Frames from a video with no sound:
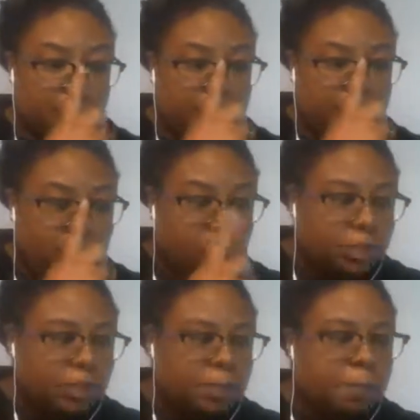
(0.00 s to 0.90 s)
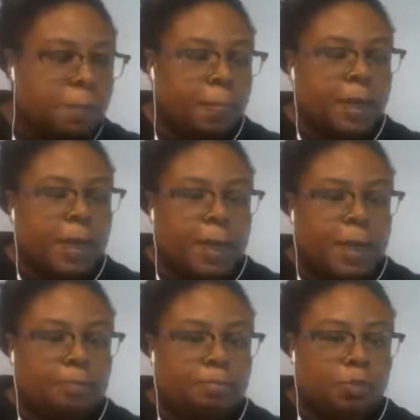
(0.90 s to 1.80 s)
purchase
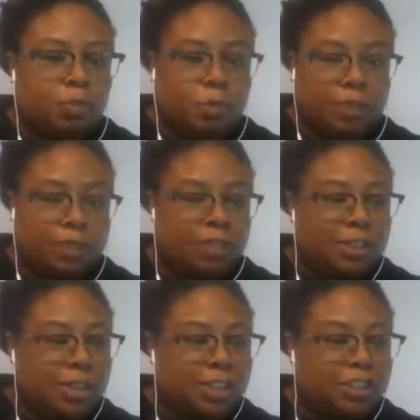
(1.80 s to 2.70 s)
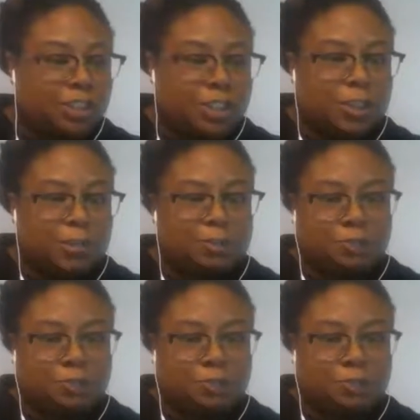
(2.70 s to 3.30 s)
within the next year.